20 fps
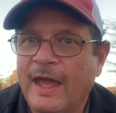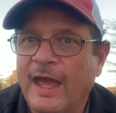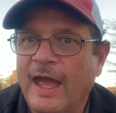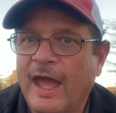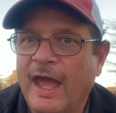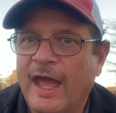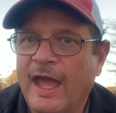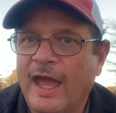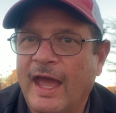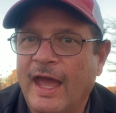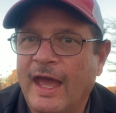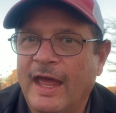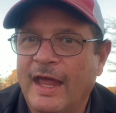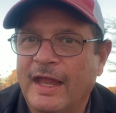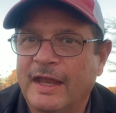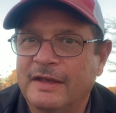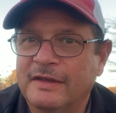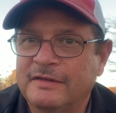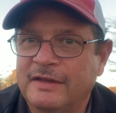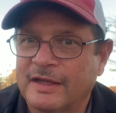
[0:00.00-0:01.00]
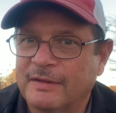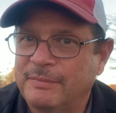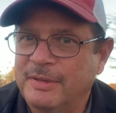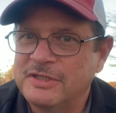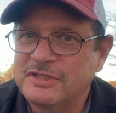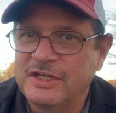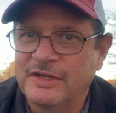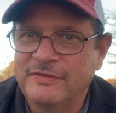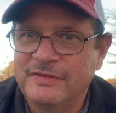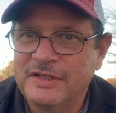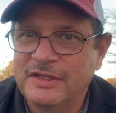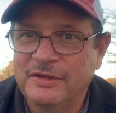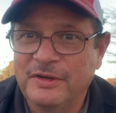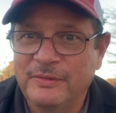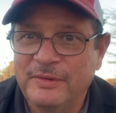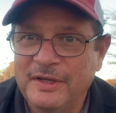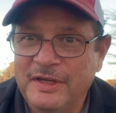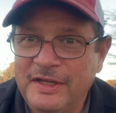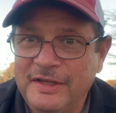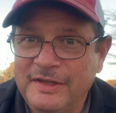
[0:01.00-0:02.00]
And take a picture of it, you know what
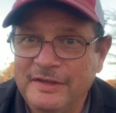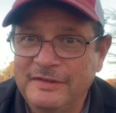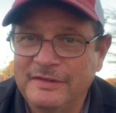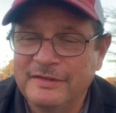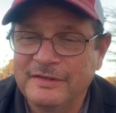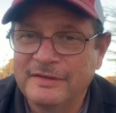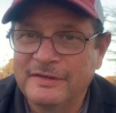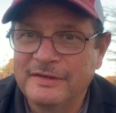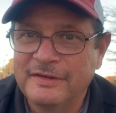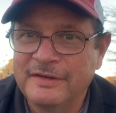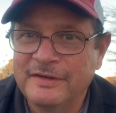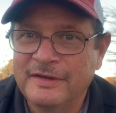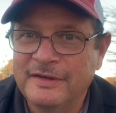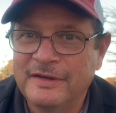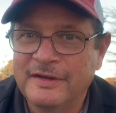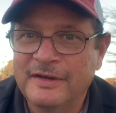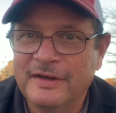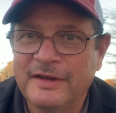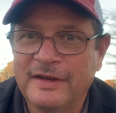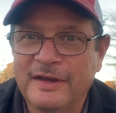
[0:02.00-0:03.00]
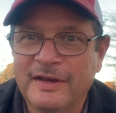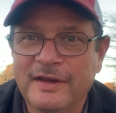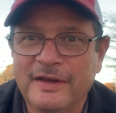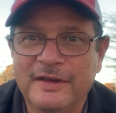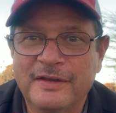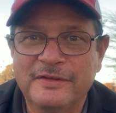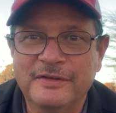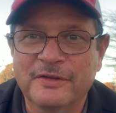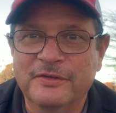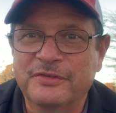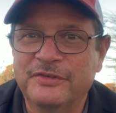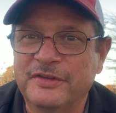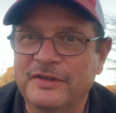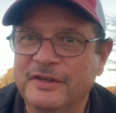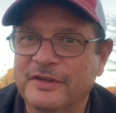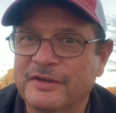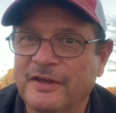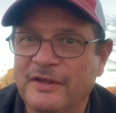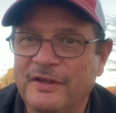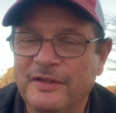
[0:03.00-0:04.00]
it is? You'll see it.
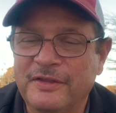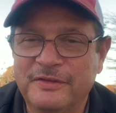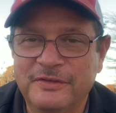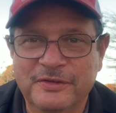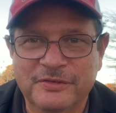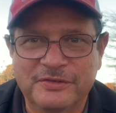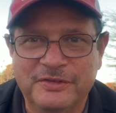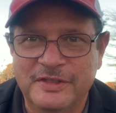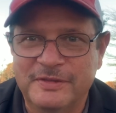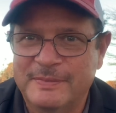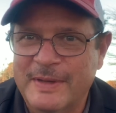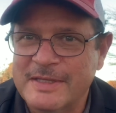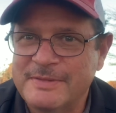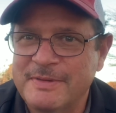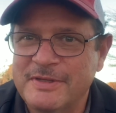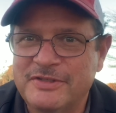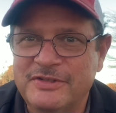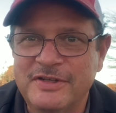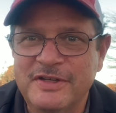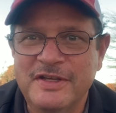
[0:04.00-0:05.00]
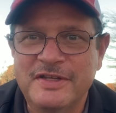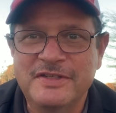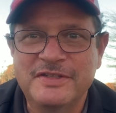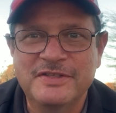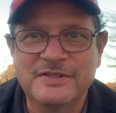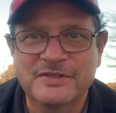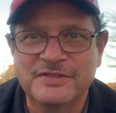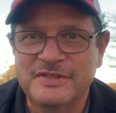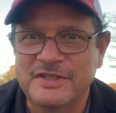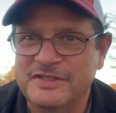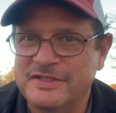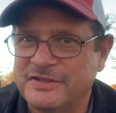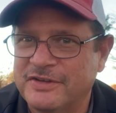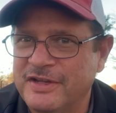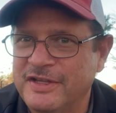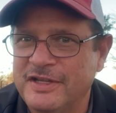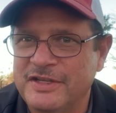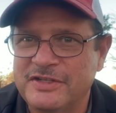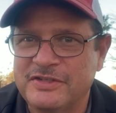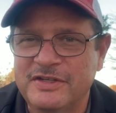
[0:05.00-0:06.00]
You'll see specimen trees, you'll see
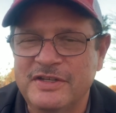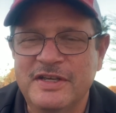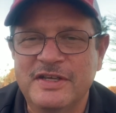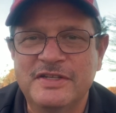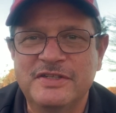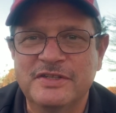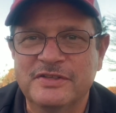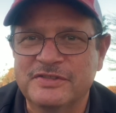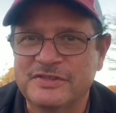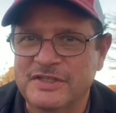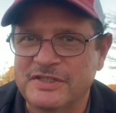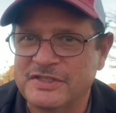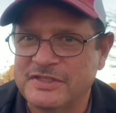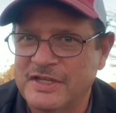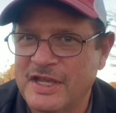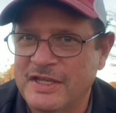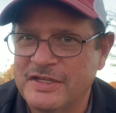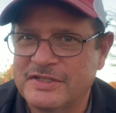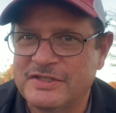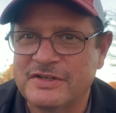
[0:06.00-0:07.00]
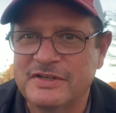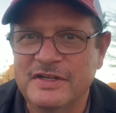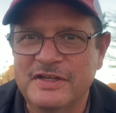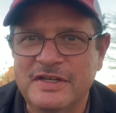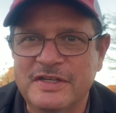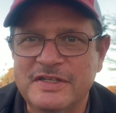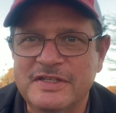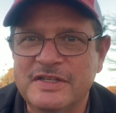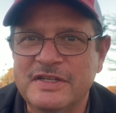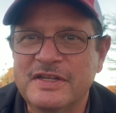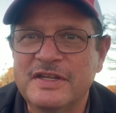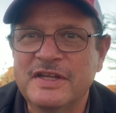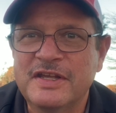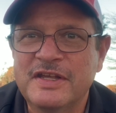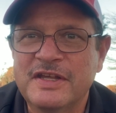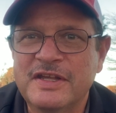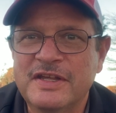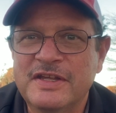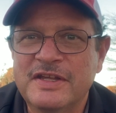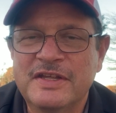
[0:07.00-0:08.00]
screening trees, you'll see shade trees,
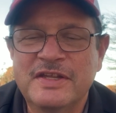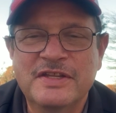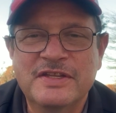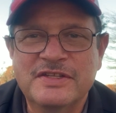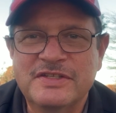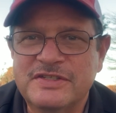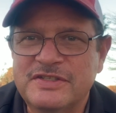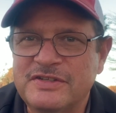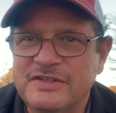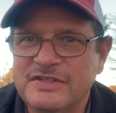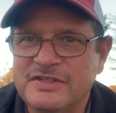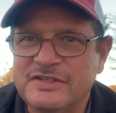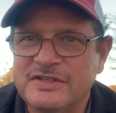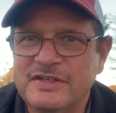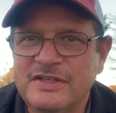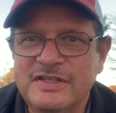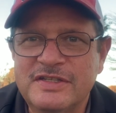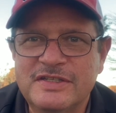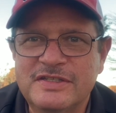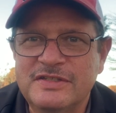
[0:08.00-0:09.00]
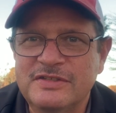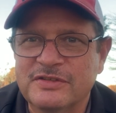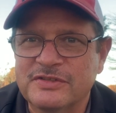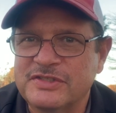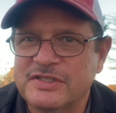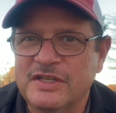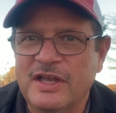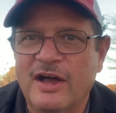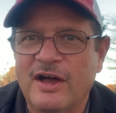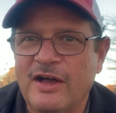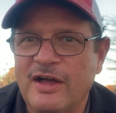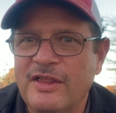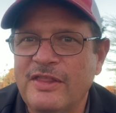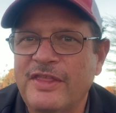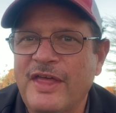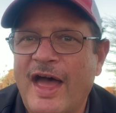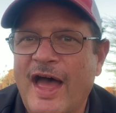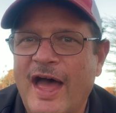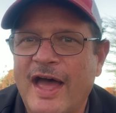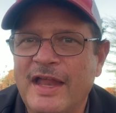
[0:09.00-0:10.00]
street trees, you'll see all
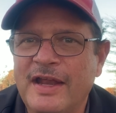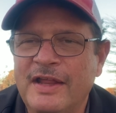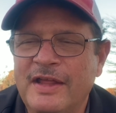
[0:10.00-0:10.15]
that.